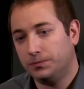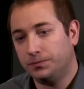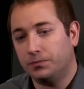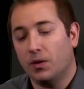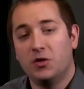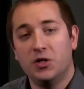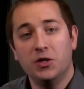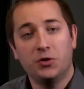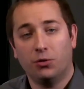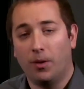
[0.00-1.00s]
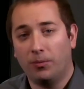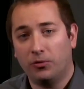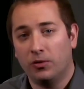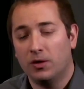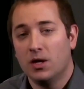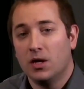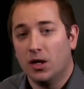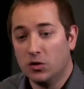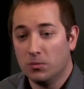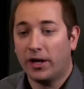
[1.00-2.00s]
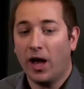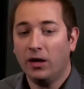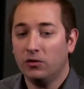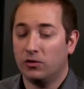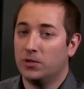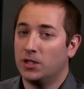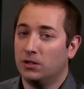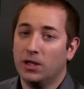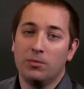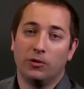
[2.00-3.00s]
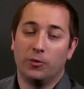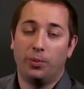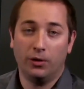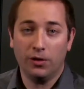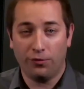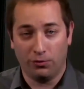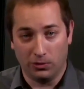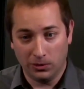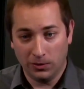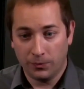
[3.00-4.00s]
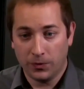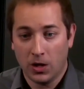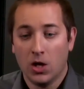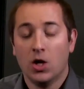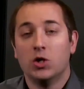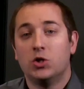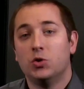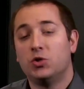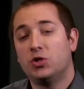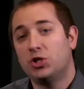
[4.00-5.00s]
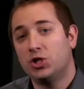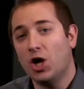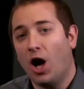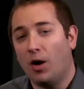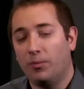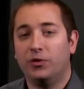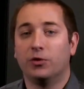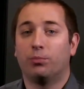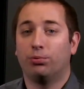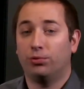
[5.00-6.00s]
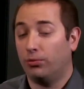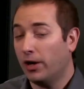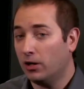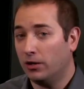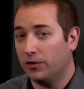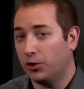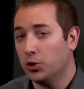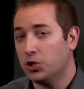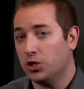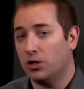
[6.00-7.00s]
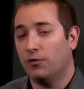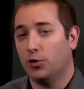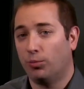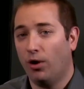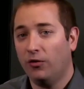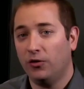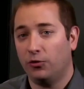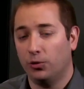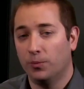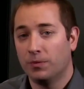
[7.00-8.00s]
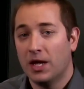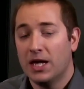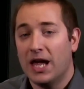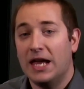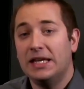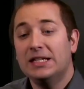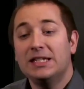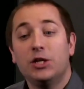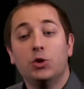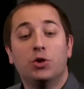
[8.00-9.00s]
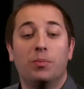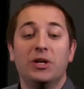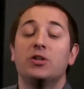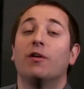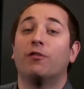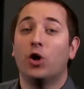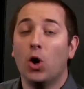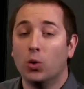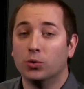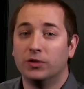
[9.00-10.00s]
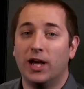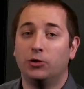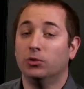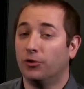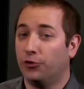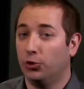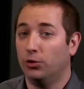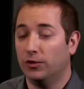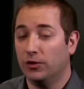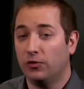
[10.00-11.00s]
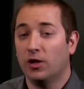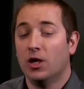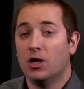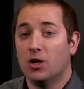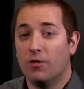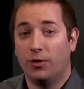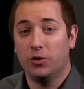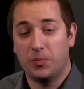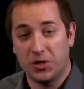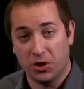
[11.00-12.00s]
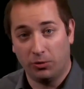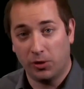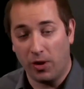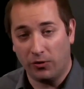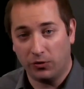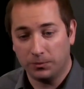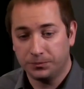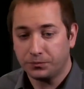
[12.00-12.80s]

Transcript: the interrupt is a mechanism that enables the peripheral to stop the regular execution of your processor and execute a piece of code that will service a very special request.